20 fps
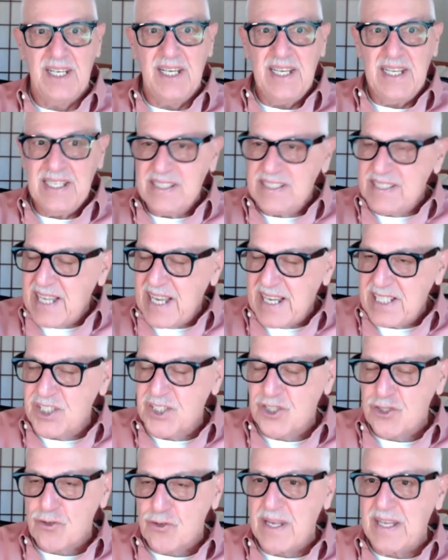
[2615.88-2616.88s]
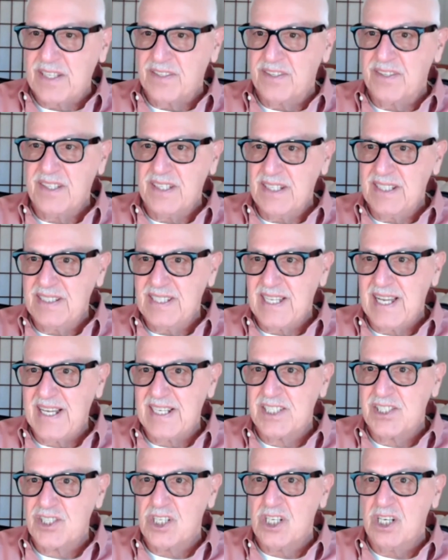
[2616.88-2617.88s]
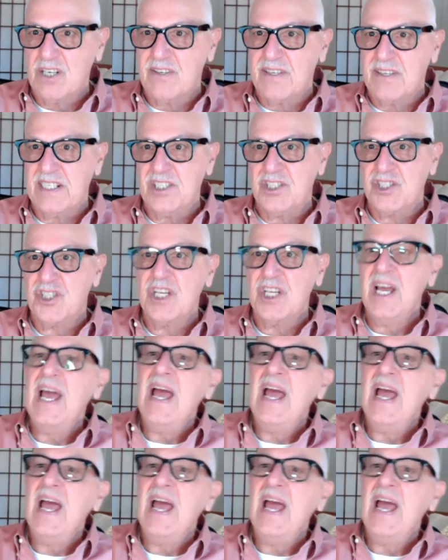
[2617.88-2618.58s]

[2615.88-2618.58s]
It takes strength and it takes courage.